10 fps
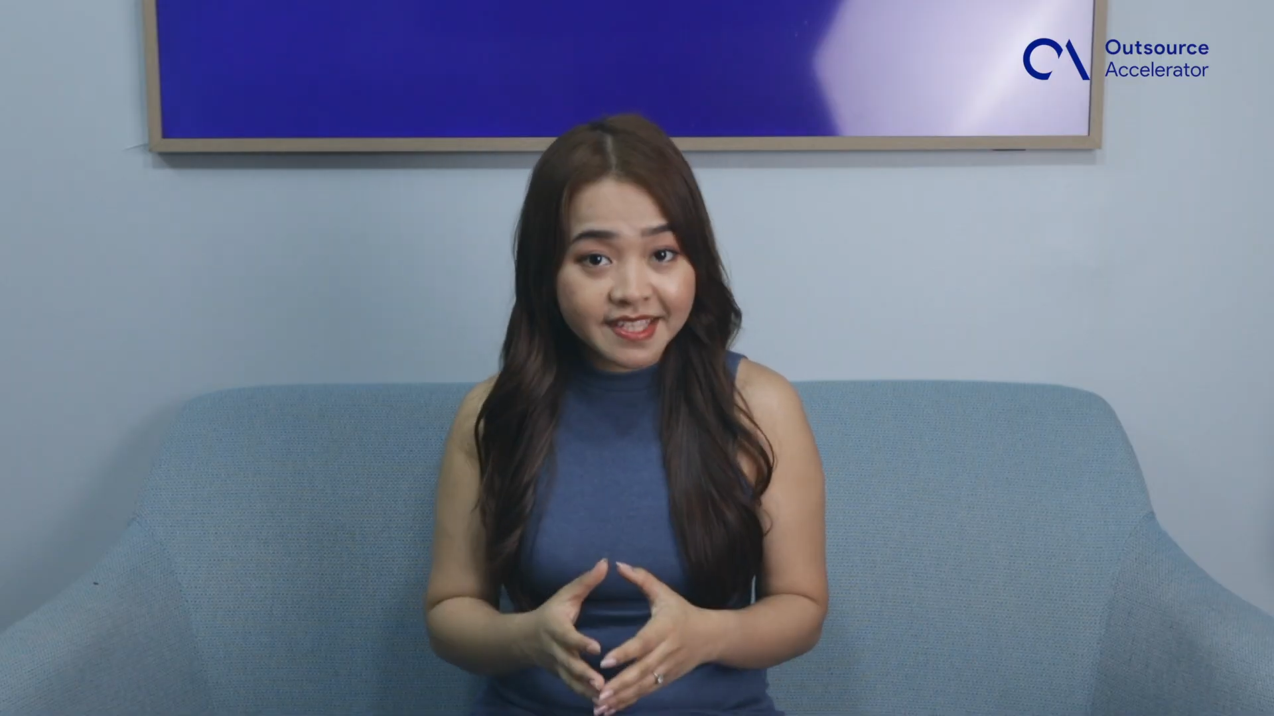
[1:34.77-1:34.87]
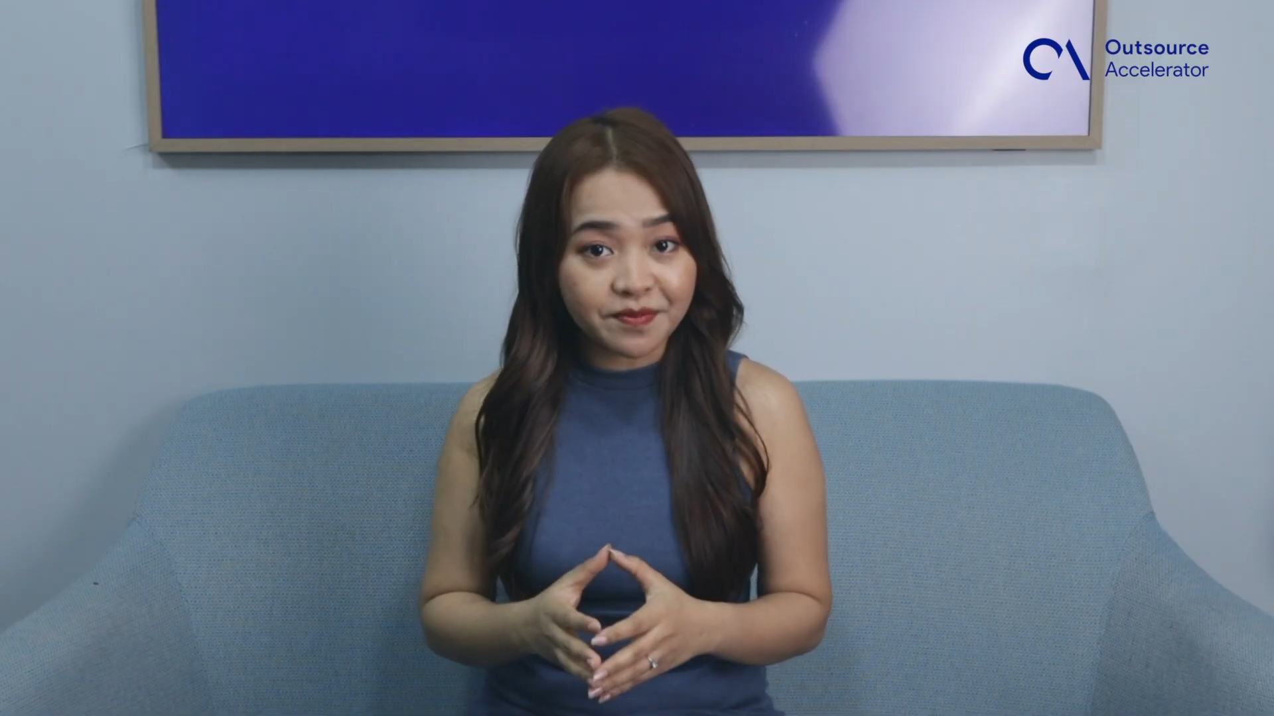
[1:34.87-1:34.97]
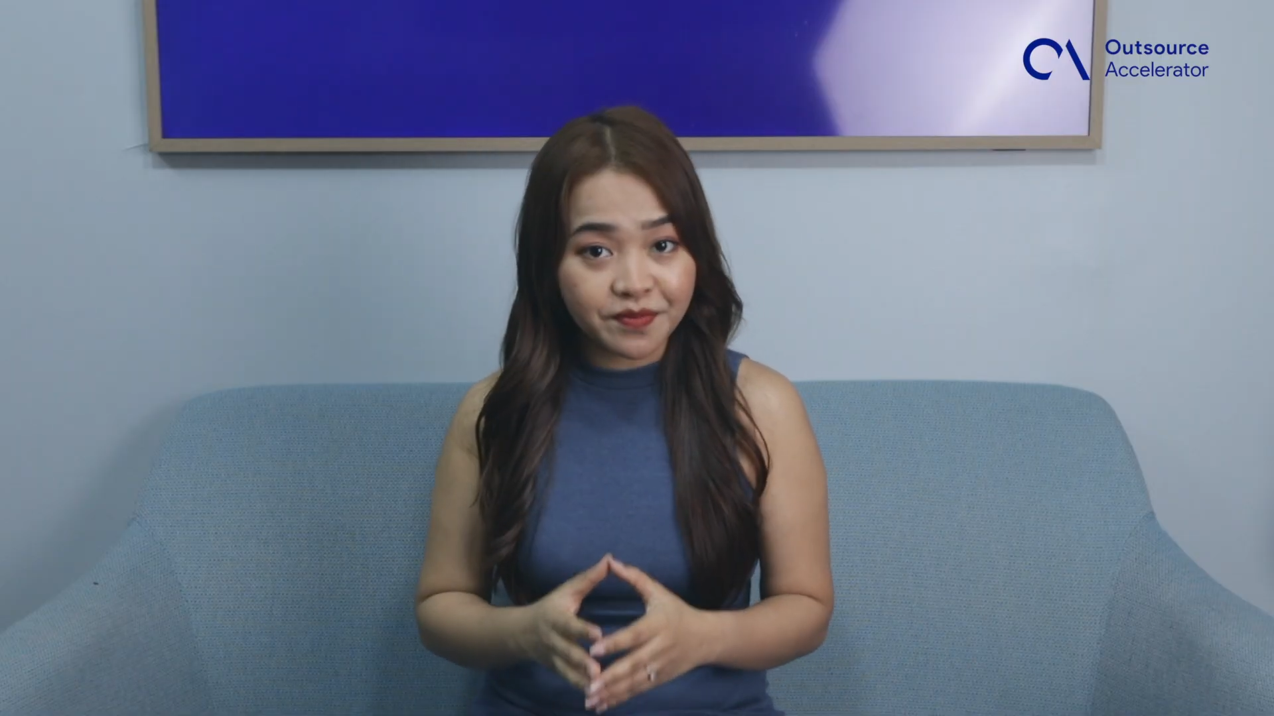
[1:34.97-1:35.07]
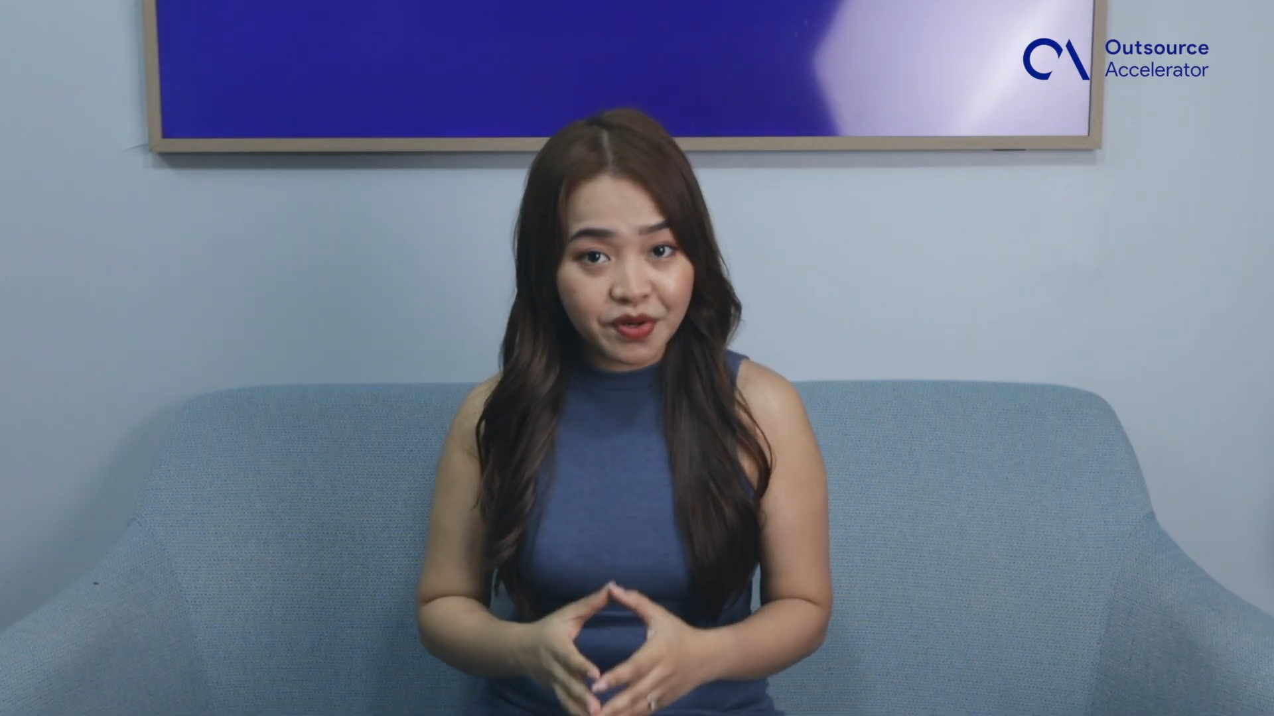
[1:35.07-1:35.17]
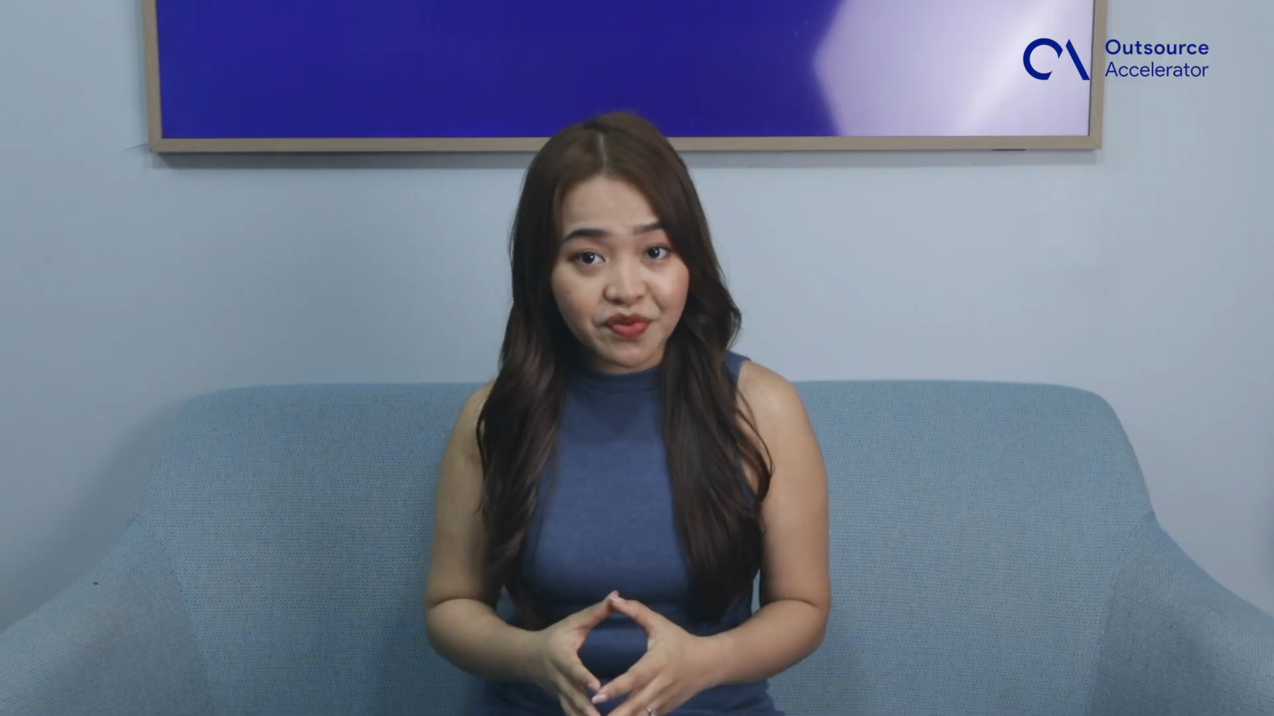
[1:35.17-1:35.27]

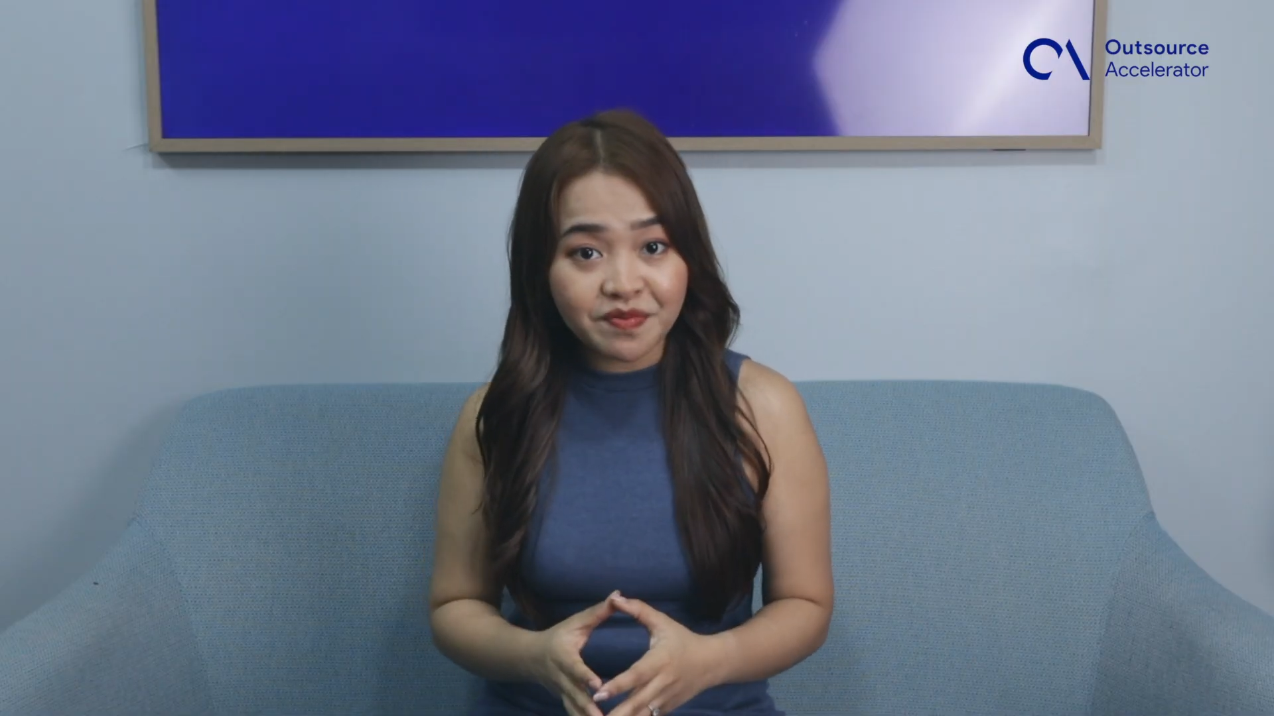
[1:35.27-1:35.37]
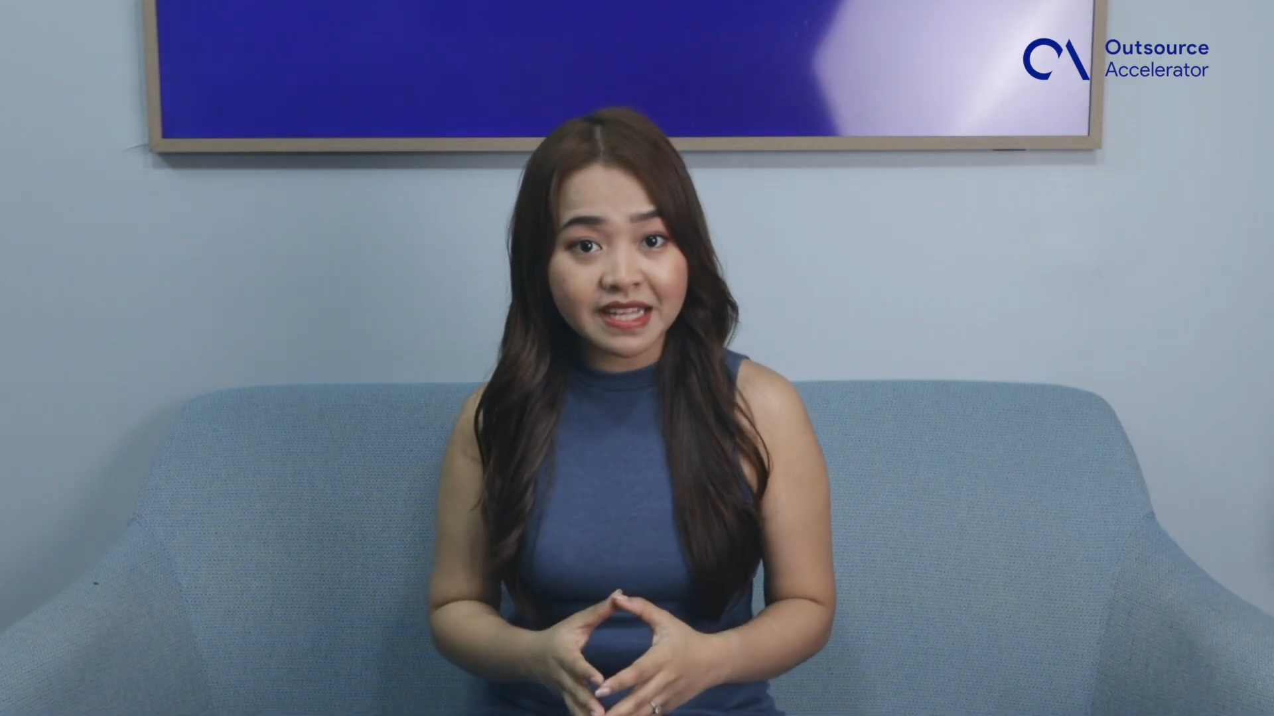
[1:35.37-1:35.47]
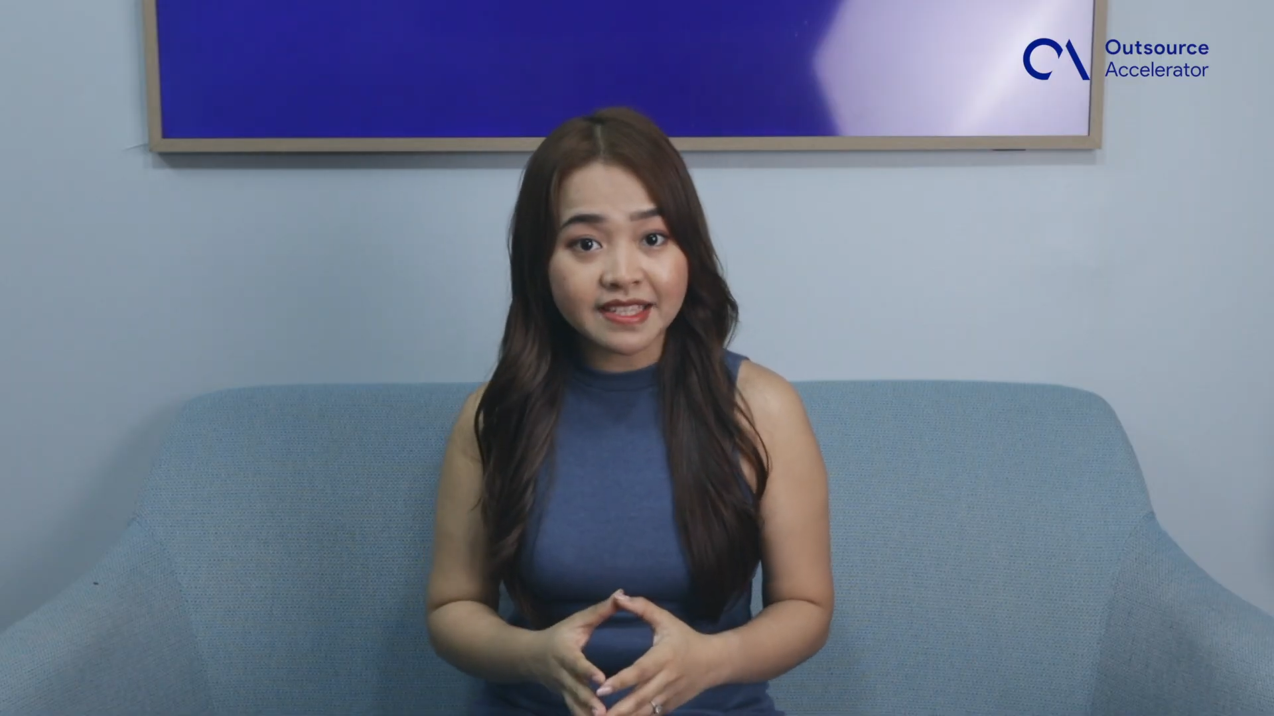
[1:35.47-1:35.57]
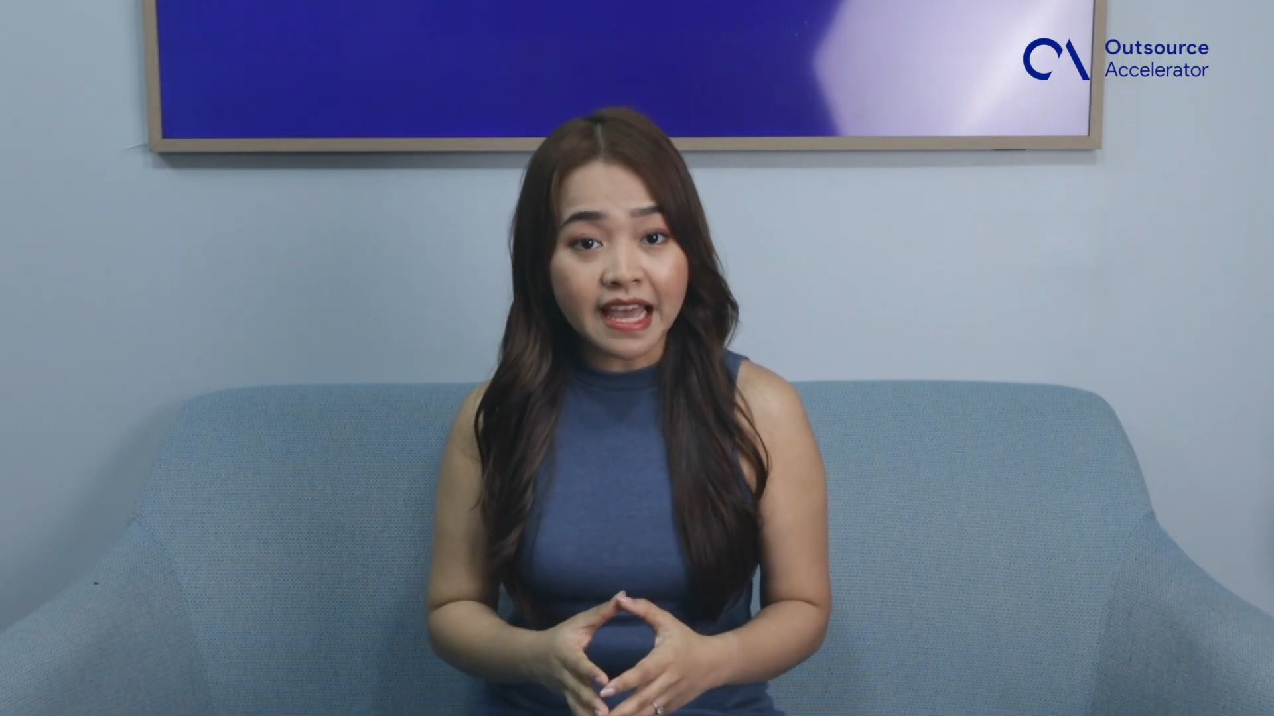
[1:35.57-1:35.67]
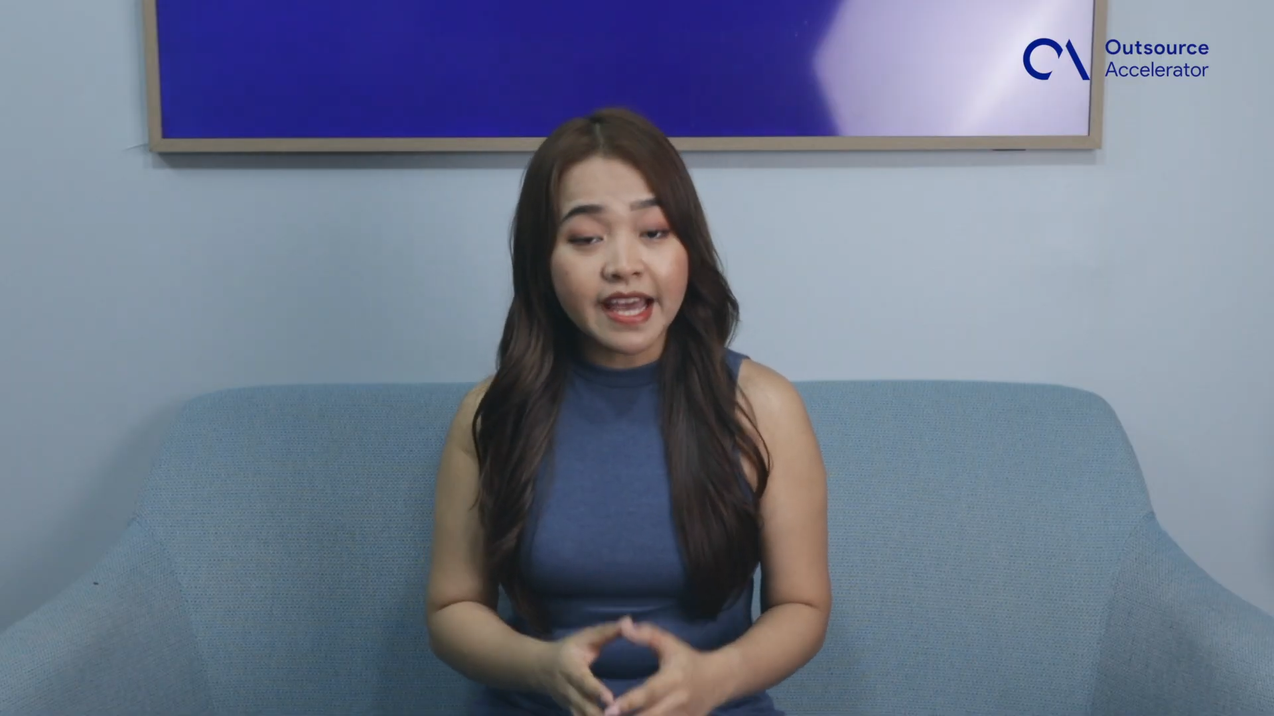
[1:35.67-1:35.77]
improvement,